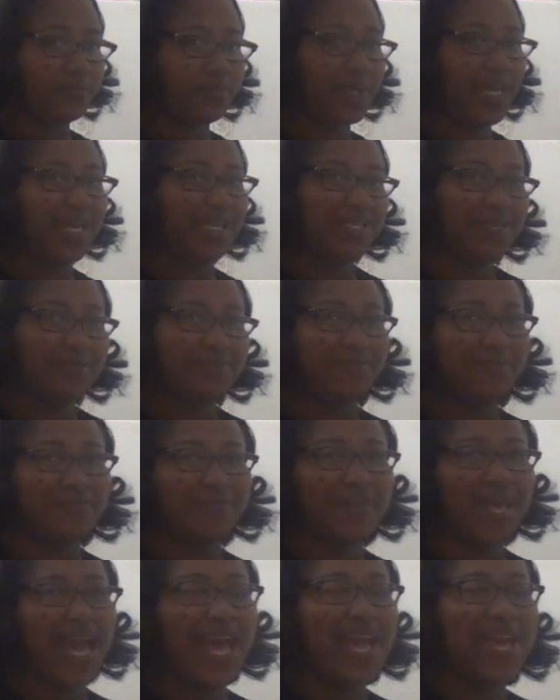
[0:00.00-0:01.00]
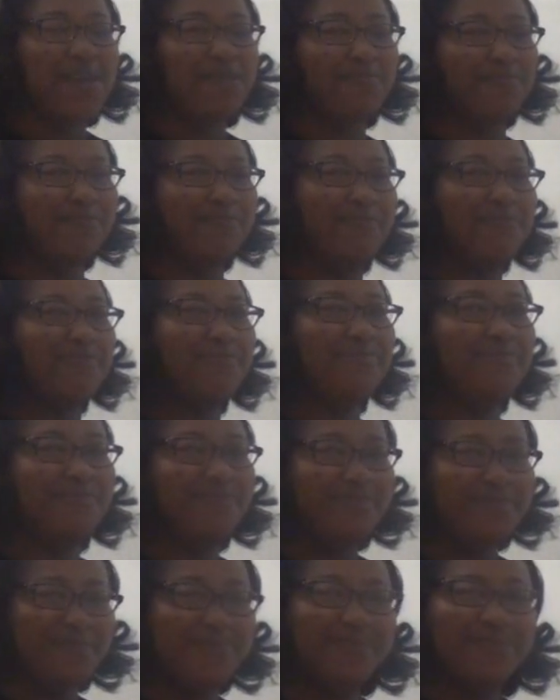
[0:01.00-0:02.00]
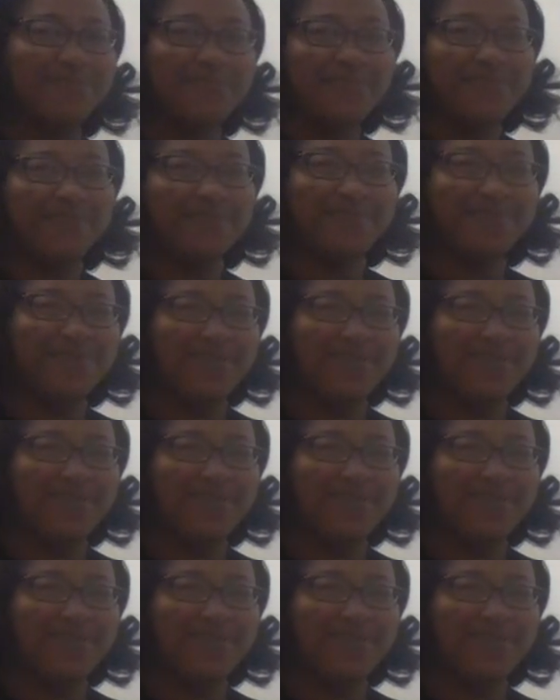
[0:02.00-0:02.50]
Yes, I am. So